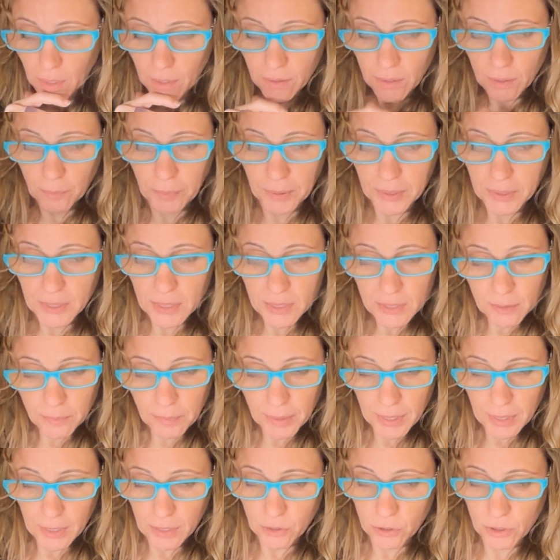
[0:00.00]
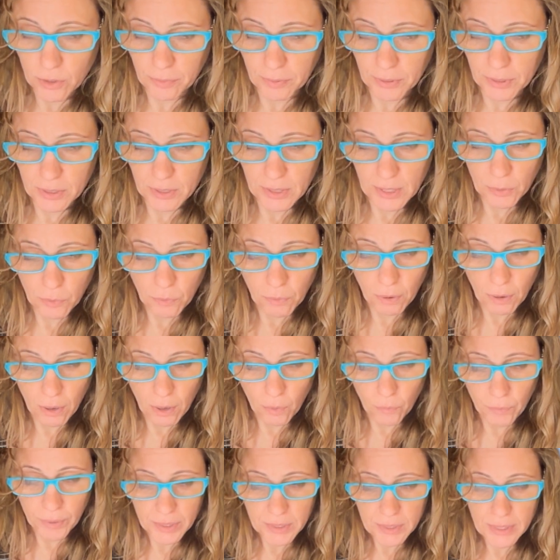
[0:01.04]
The participating triplicity will
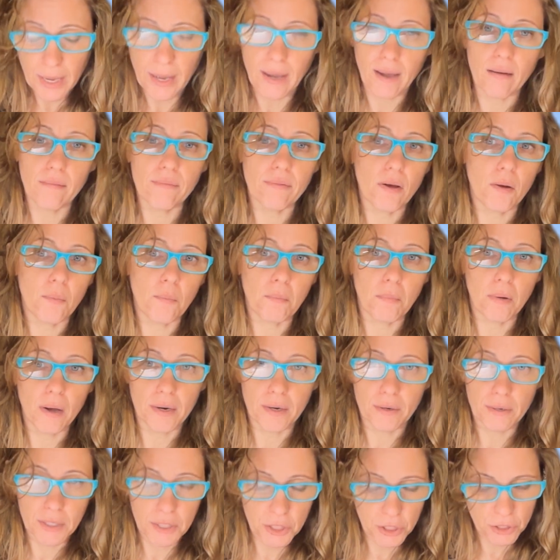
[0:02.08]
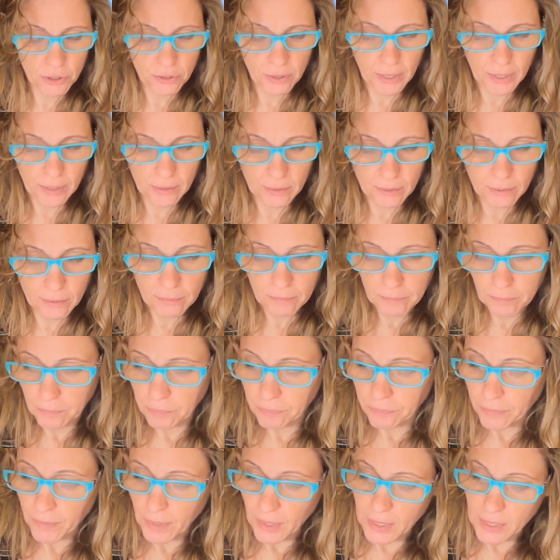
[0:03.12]
always have a moderate strength.
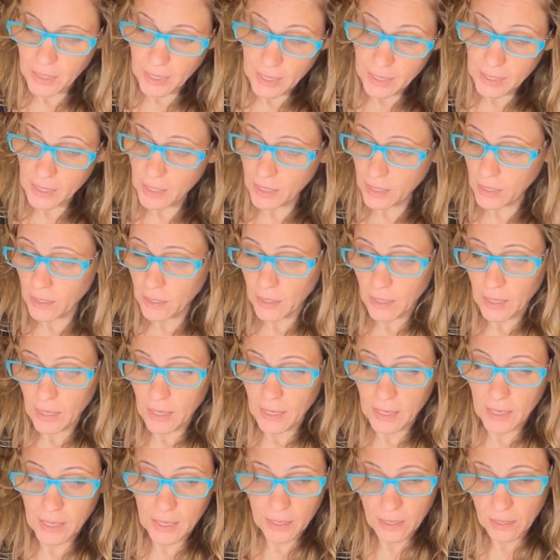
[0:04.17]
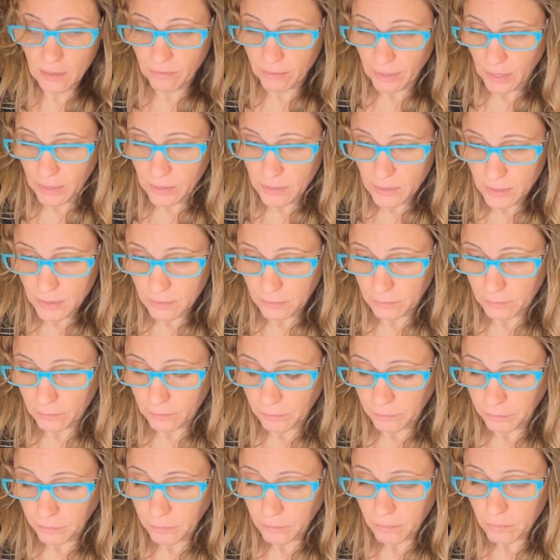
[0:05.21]
In any event,
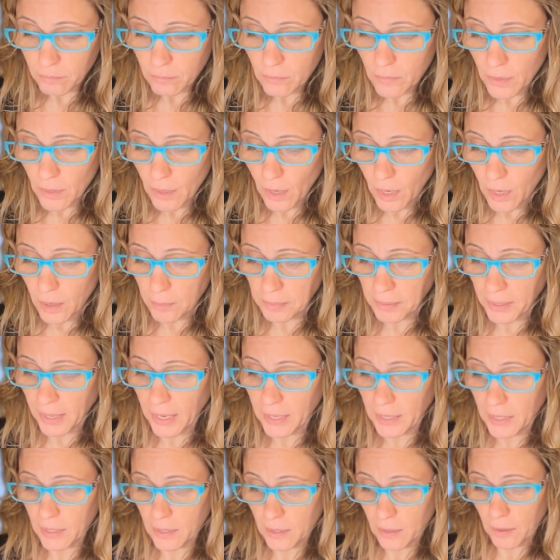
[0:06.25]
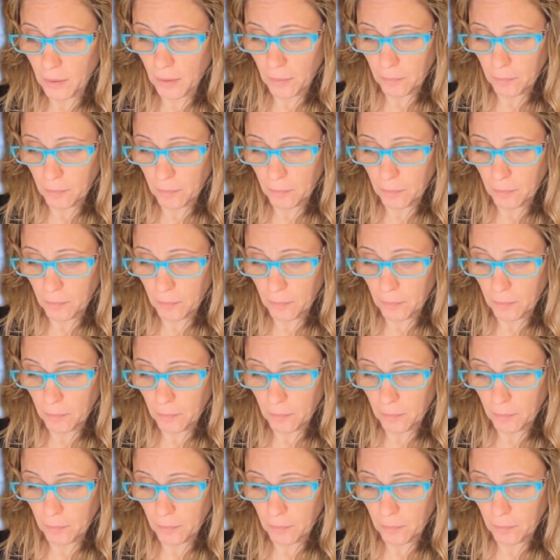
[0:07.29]
a planet